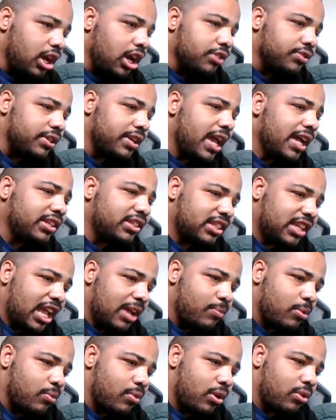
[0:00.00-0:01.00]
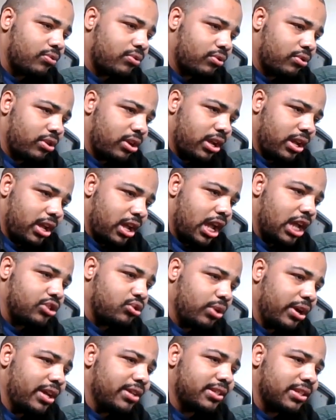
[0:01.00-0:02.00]
the next game around
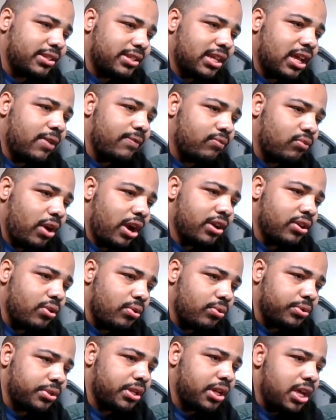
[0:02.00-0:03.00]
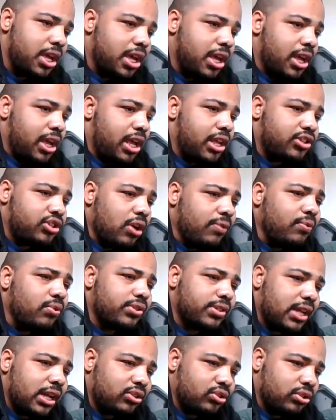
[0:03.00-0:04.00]
Atreus instead of Kratos. In several
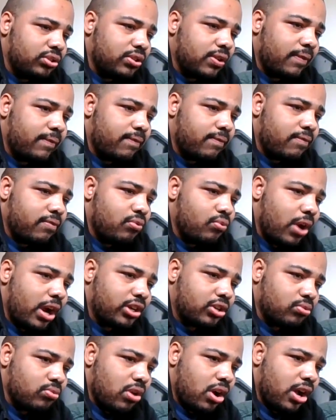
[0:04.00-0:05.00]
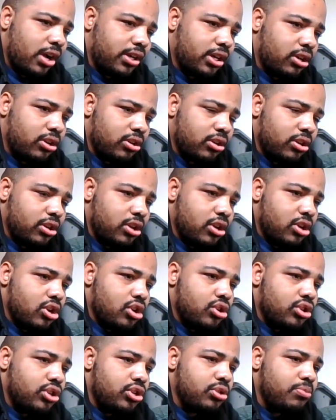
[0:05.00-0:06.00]
sections of Ragnarok,
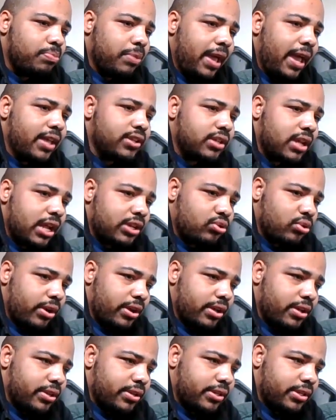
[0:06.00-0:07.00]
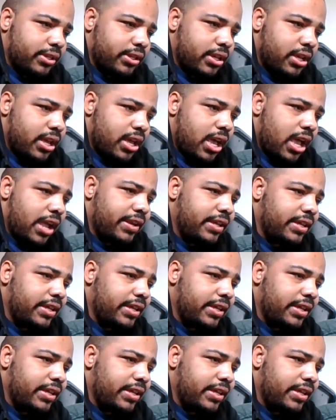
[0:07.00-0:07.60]
you play as Atreus, and